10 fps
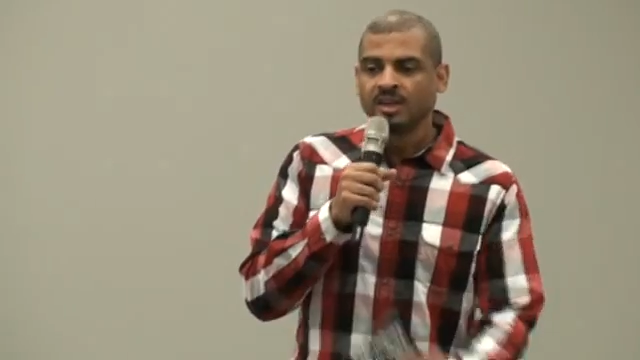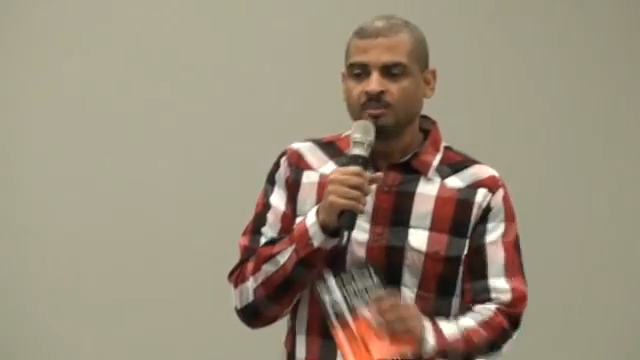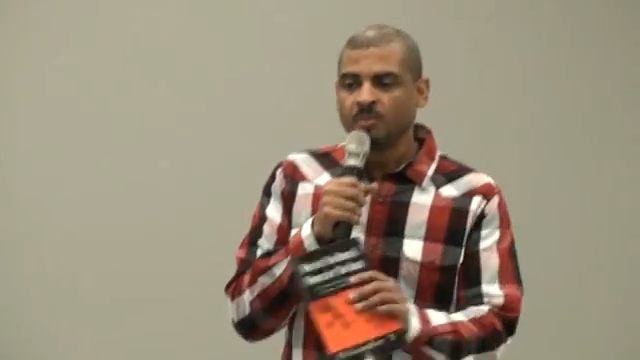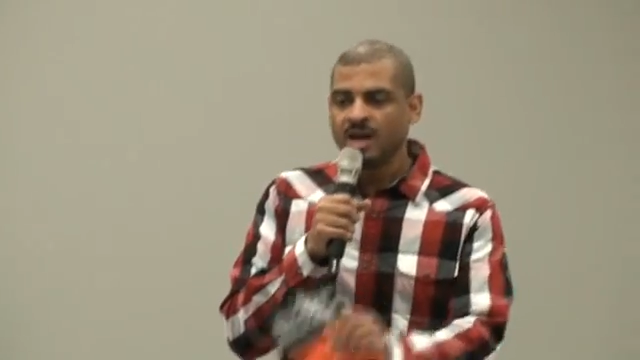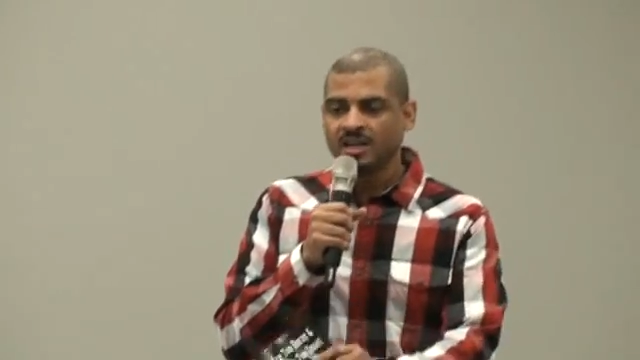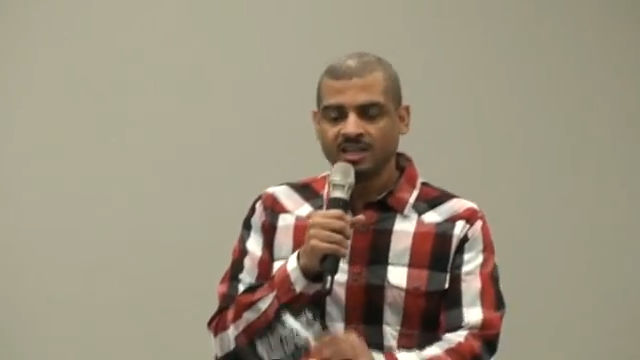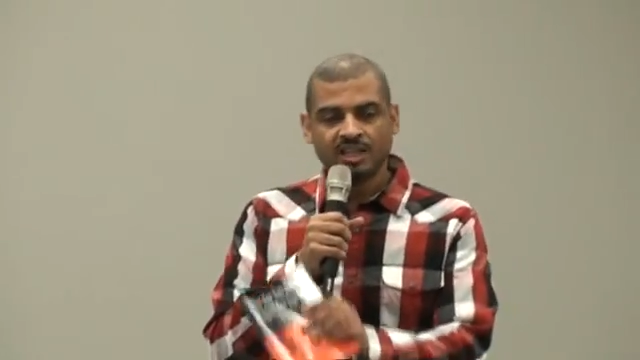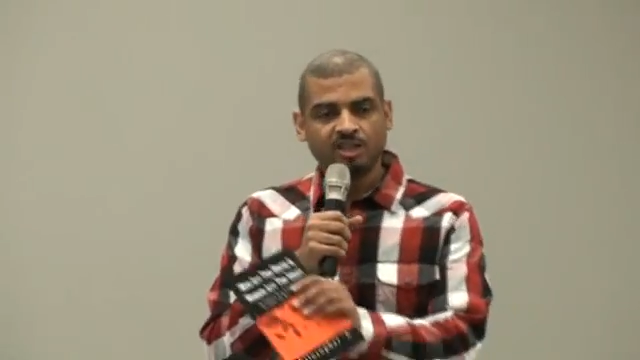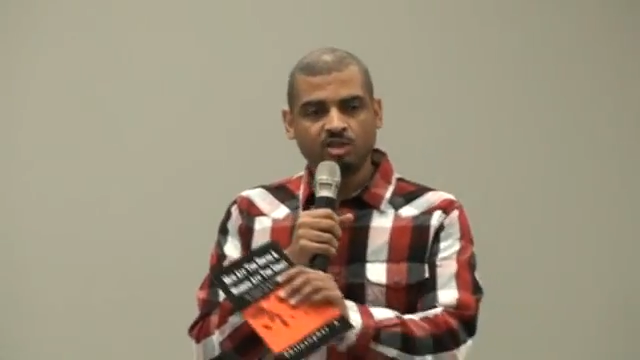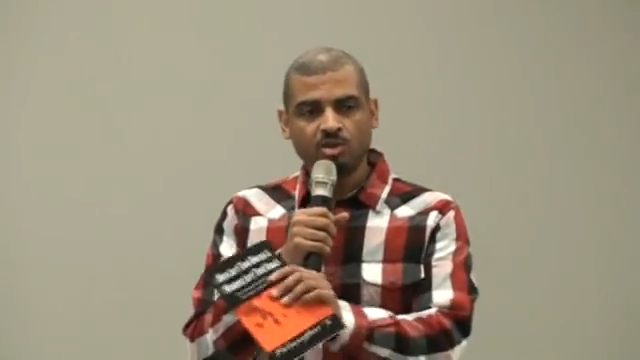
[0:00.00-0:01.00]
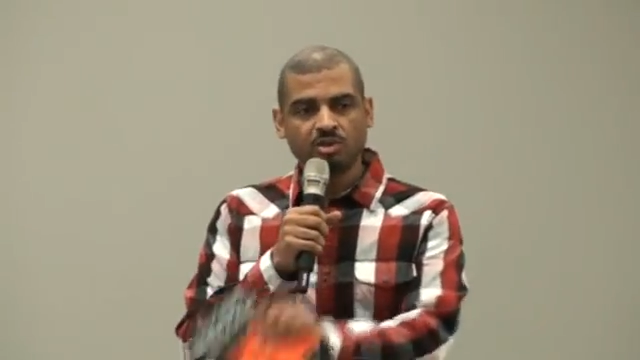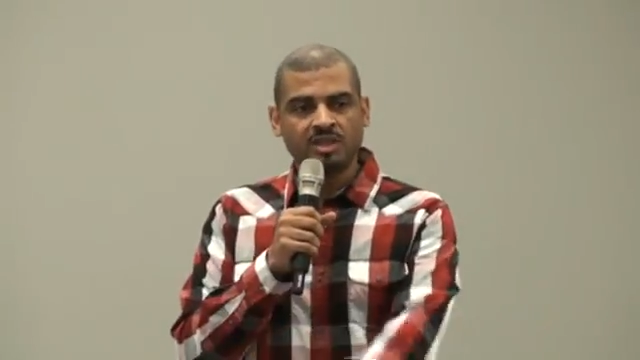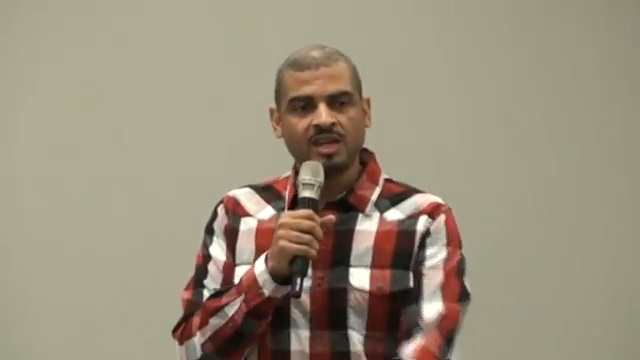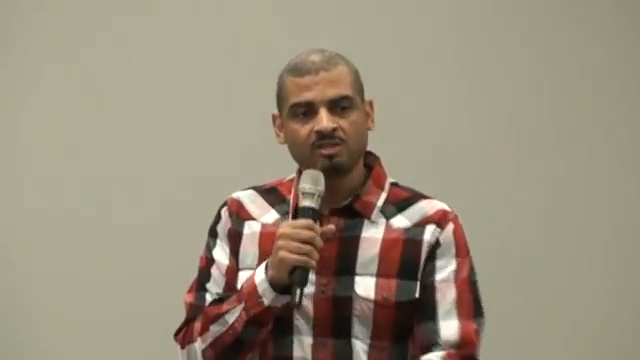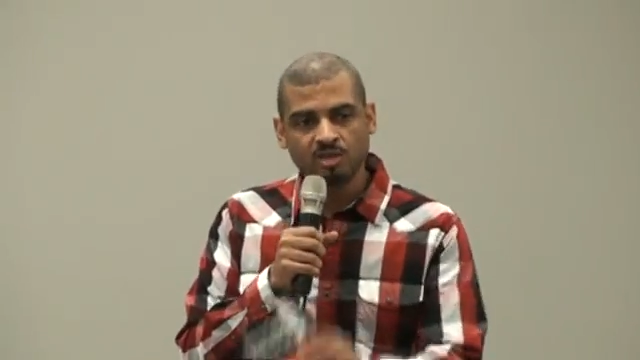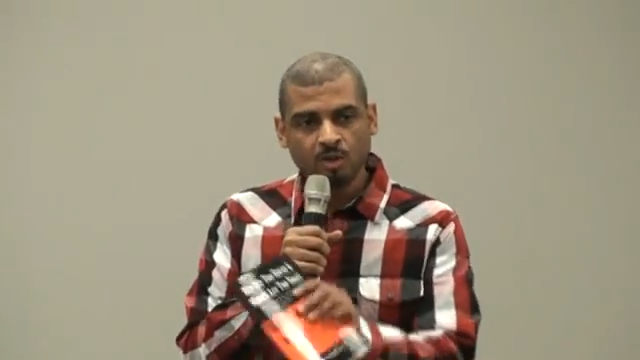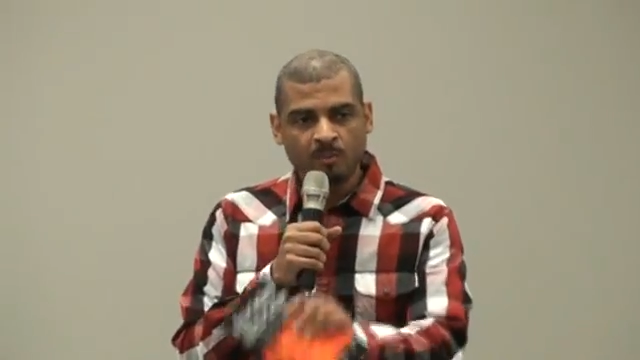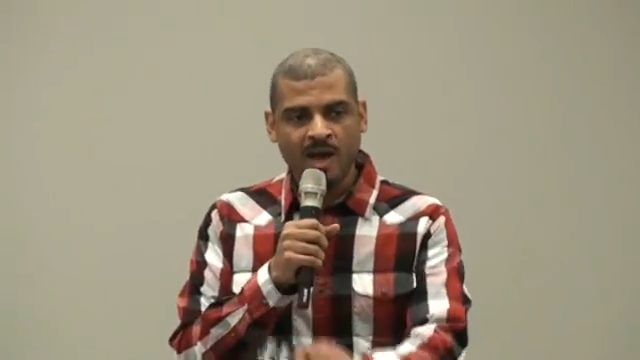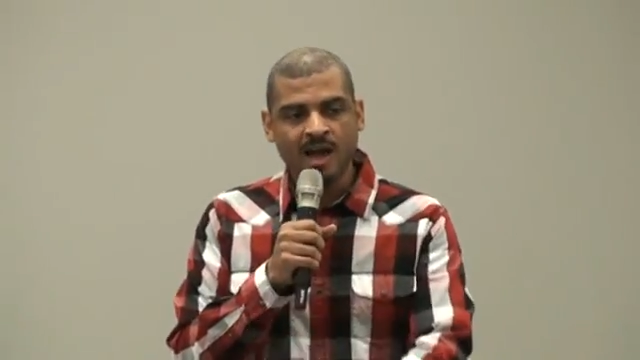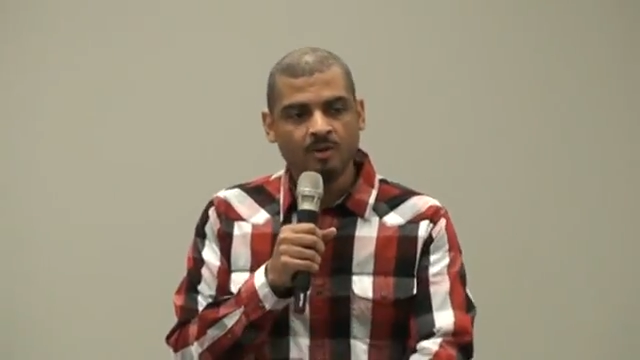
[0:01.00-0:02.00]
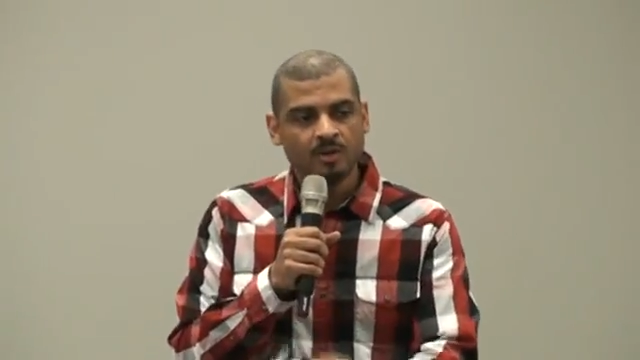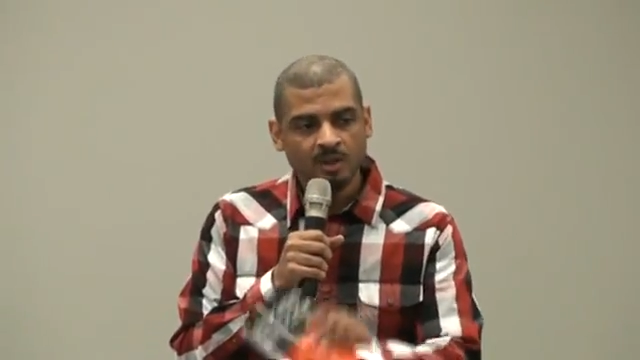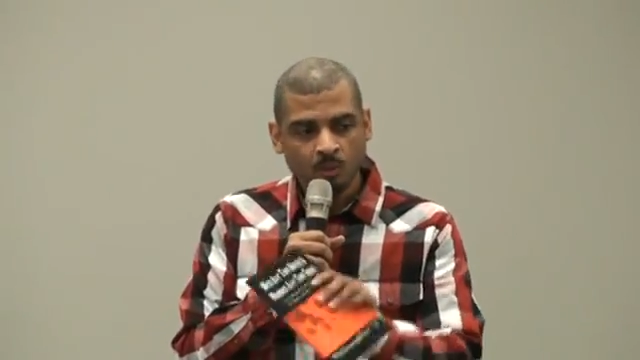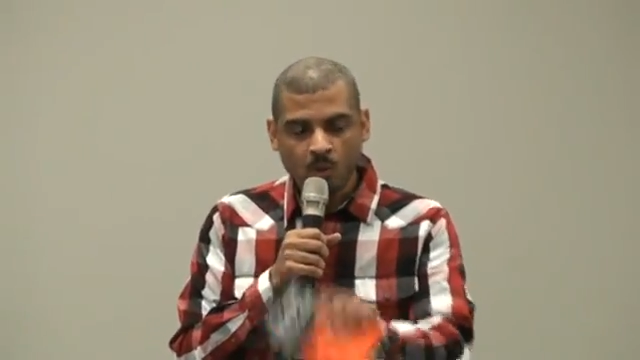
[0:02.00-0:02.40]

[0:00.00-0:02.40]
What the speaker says: and money didn't get you no sex and no power,